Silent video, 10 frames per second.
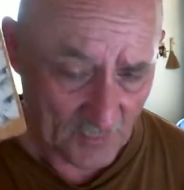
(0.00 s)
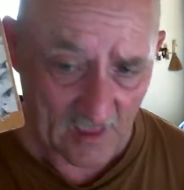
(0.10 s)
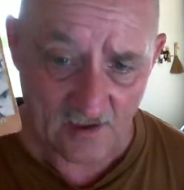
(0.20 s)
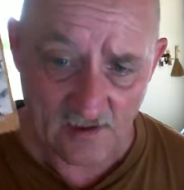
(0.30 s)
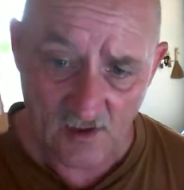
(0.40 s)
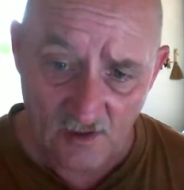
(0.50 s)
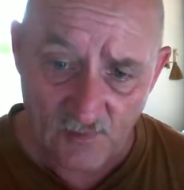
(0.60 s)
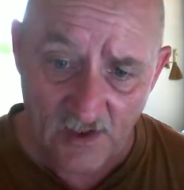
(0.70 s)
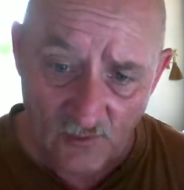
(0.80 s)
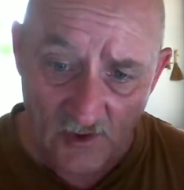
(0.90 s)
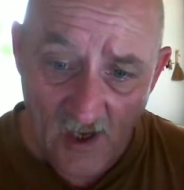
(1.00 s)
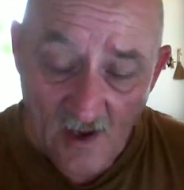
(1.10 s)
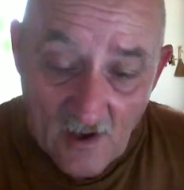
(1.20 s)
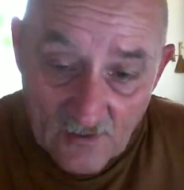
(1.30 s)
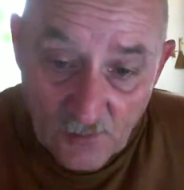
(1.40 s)
Okay, you got to be able
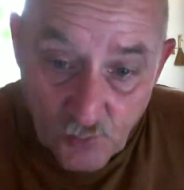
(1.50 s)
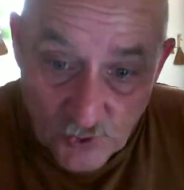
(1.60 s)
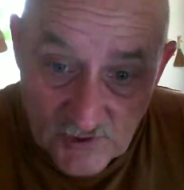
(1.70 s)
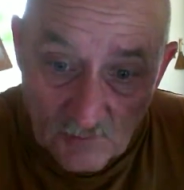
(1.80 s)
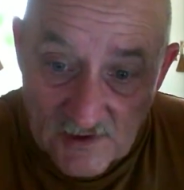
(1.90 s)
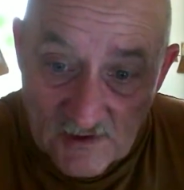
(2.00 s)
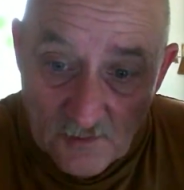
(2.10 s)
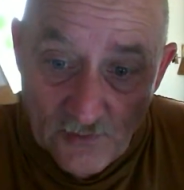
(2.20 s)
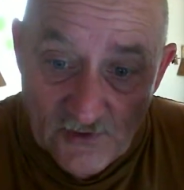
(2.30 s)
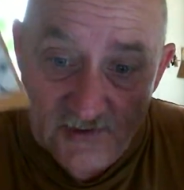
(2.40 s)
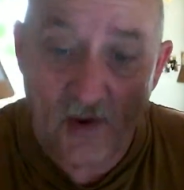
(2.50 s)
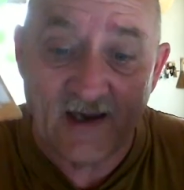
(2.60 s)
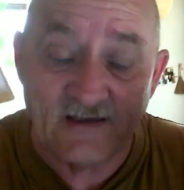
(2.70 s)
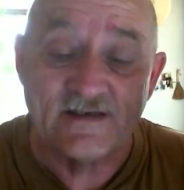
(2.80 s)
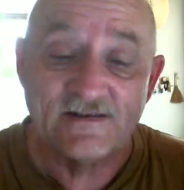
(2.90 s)
to put them into
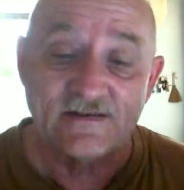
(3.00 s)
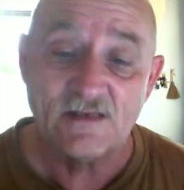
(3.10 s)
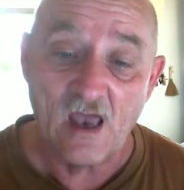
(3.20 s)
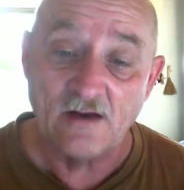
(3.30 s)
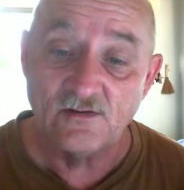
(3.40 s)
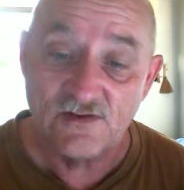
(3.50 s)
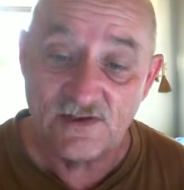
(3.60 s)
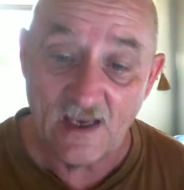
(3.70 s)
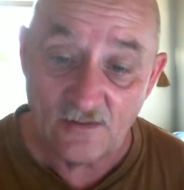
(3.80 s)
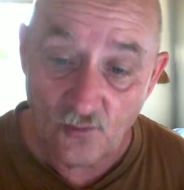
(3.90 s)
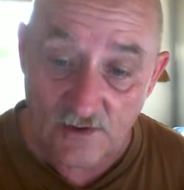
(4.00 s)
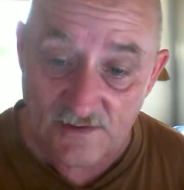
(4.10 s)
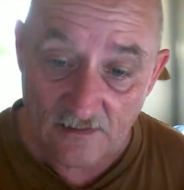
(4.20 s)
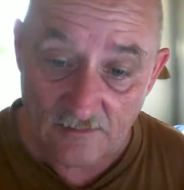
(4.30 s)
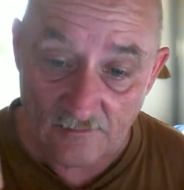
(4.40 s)
perspective to understand wisdom.